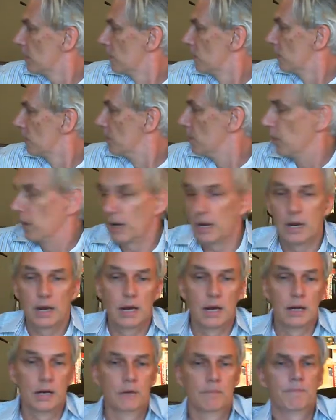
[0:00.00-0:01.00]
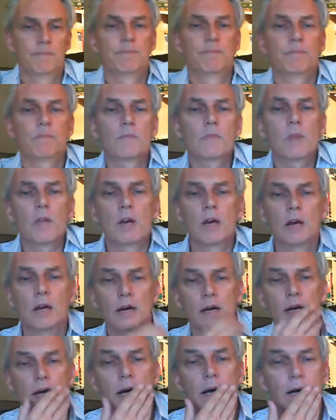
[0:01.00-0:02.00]
Good boy. Um,
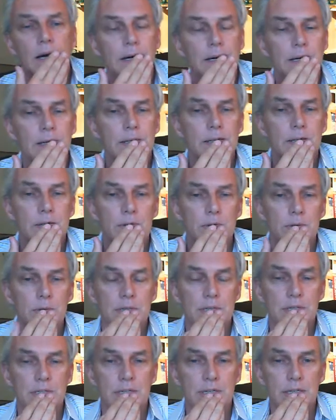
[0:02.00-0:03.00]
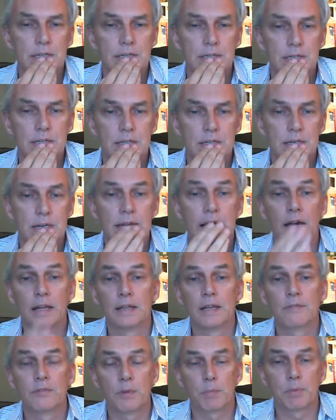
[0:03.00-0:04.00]
uh, what was I saying? Yeah,
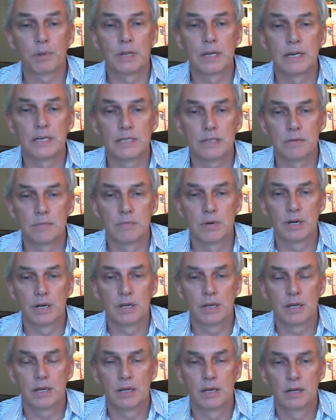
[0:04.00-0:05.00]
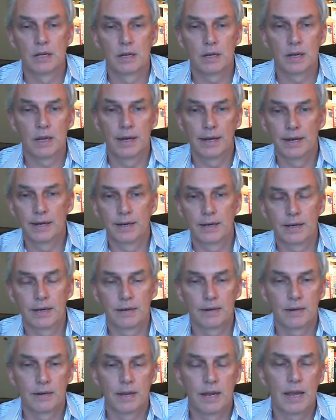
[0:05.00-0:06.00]
I'd love to play somebody, and
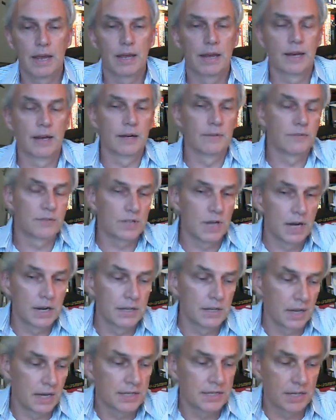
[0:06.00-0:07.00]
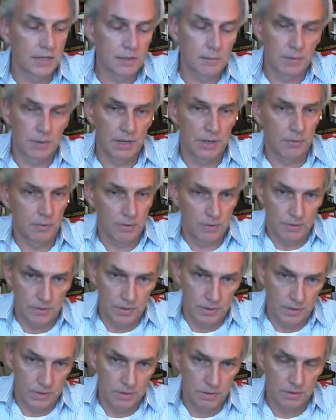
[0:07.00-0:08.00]
and I've started. I started to play
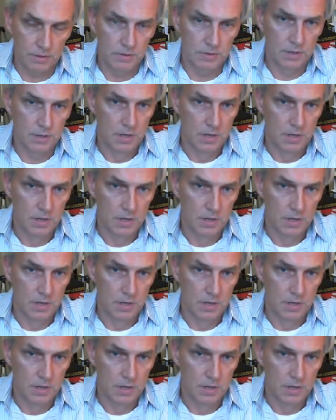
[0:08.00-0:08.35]
with. Uh,